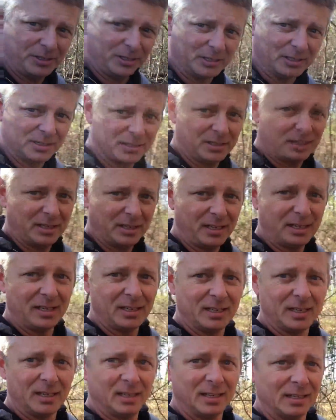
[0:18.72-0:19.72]
you can see.
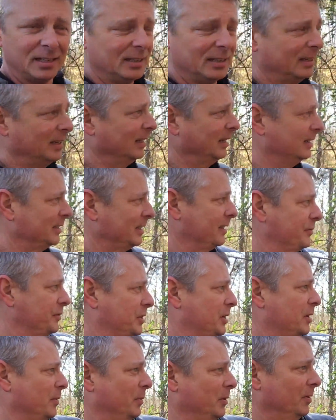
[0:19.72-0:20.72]
And as I was
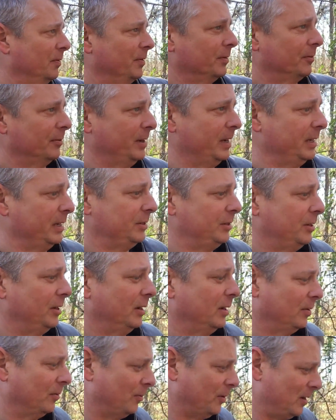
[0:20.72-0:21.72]
coming over the ridge,
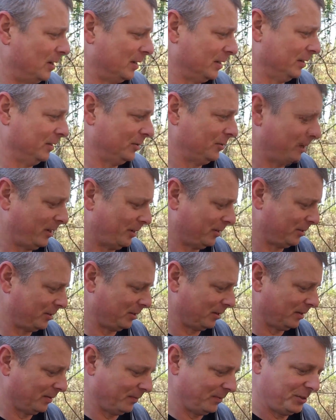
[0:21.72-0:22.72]
walking the trails
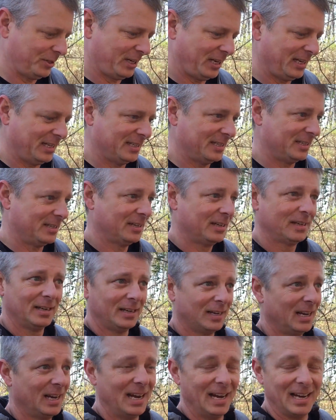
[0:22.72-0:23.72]
looking for sheds,
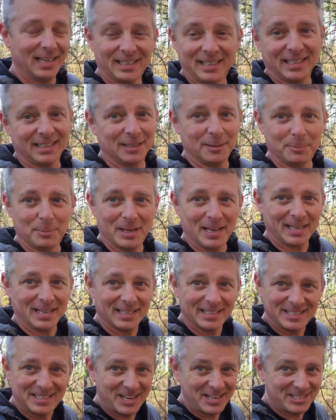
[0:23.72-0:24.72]
I kicked up like a
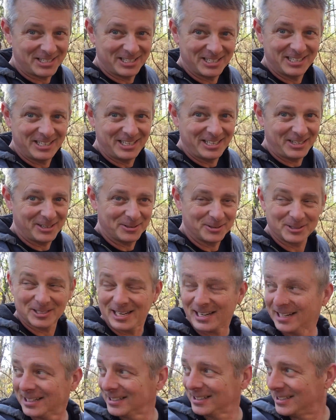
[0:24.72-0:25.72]
dozen deer. There's
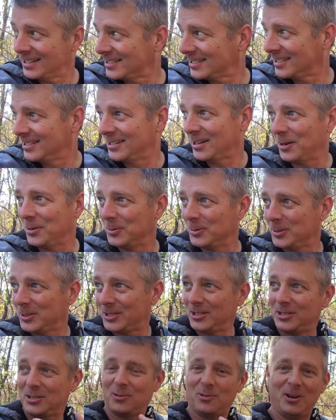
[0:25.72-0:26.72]
like a dozen does
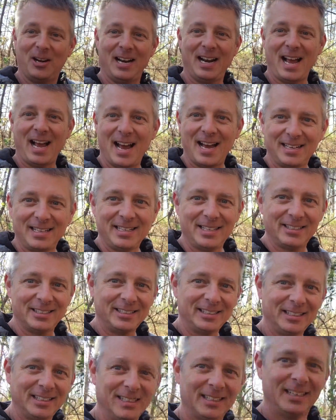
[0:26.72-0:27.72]
just ran out of here.
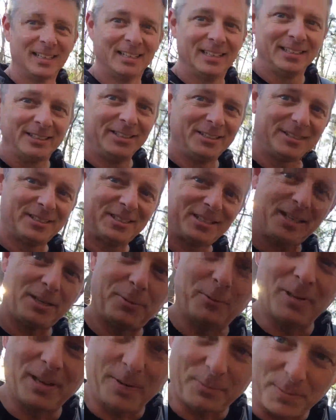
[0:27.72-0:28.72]
You can see
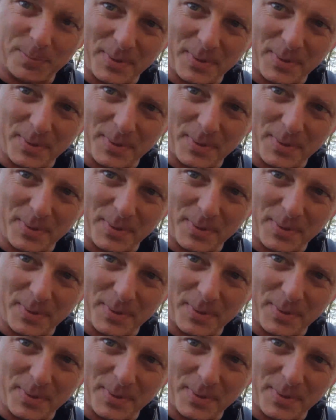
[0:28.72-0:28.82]
where they were